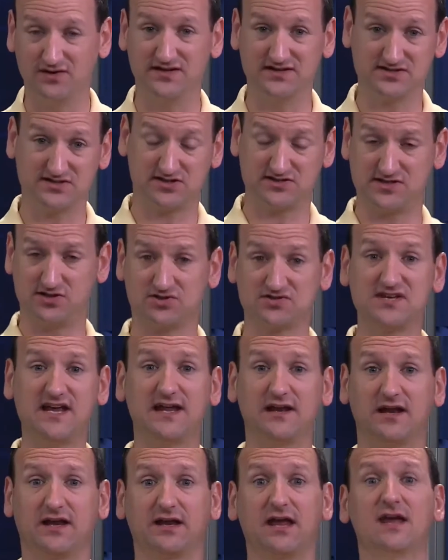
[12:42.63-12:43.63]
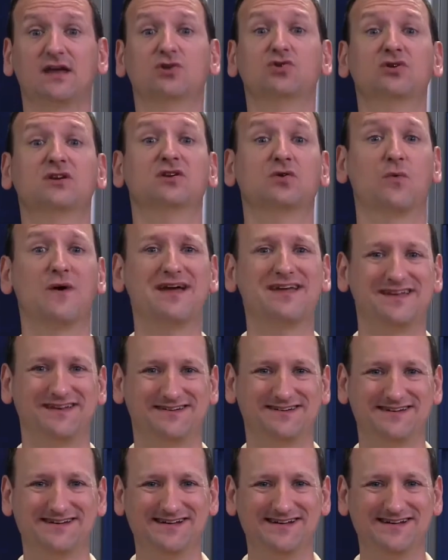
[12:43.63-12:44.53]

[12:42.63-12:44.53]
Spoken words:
It'll say, like, hey, you need to wait.